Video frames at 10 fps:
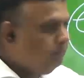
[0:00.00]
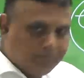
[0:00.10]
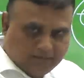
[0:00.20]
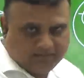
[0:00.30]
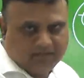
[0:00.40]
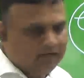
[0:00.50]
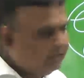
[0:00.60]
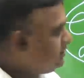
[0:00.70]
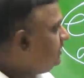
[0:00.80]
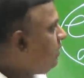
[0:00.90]
But
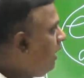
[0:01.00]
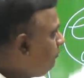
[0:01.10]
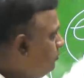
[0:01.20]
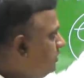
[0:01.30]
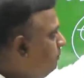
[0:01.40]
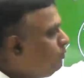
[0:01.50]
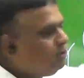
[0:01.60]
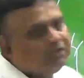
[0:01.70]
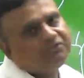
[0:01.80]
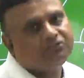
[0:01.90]
largely you have to
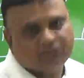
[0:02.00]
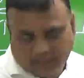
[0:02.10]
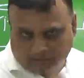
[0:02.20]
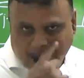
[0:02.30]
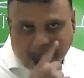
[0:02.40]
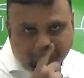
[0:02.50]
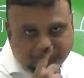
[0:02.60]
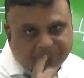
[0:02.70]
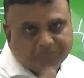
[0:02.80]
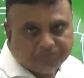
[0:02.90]
support this statement.
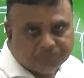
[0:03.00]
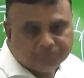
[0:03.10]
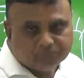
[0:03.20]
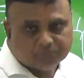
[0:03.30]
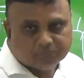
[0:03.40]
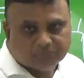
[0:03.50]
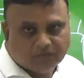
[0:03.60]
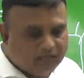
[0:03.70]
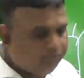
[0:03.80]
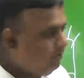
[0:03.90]

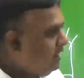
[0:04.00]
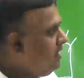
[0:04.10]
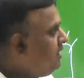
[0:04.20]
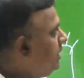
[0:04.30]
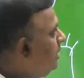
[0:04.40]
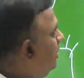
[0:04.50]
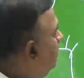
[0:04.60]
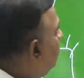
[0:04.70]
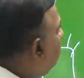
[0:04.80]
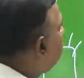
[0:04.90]
And finally,
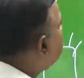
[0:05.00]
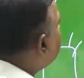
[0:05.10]
in the